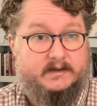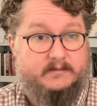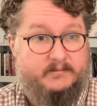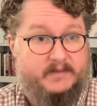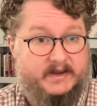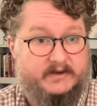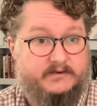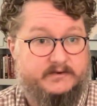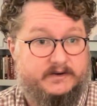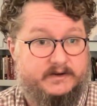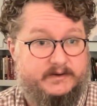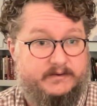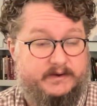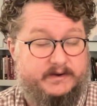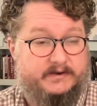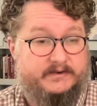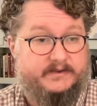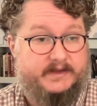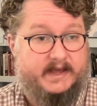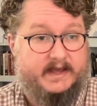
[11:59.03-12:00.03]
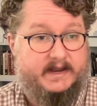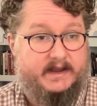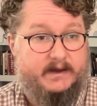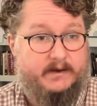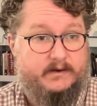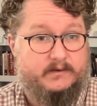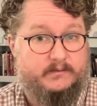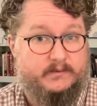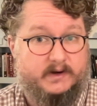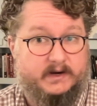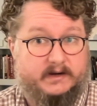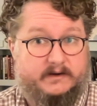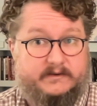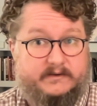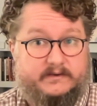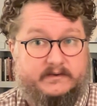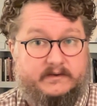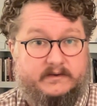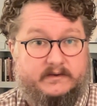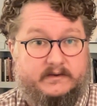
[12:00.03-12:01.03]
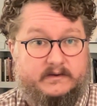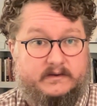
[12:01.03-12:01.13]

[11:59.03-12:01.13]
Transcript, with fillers: make sure you understand how it works.